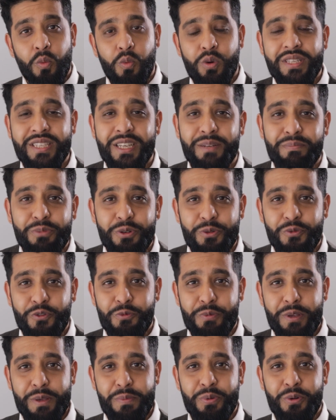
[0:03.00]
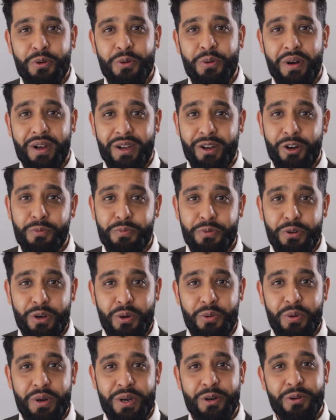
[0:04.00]
what's up beautiful people? I hope you
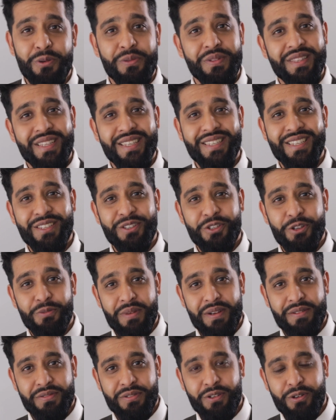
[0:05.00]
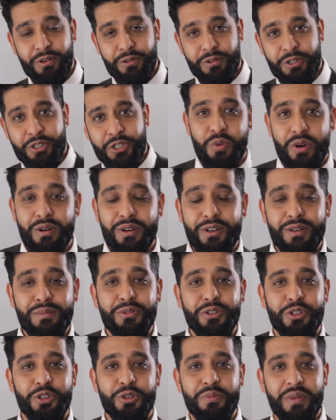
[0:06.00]
are well. This is your maths coach.
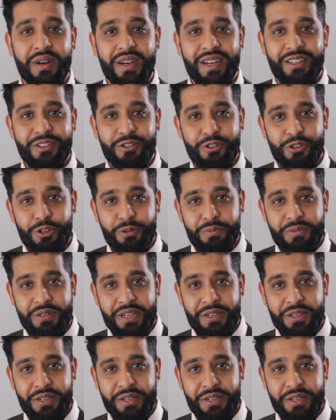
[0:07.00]
Welcome to my YouTube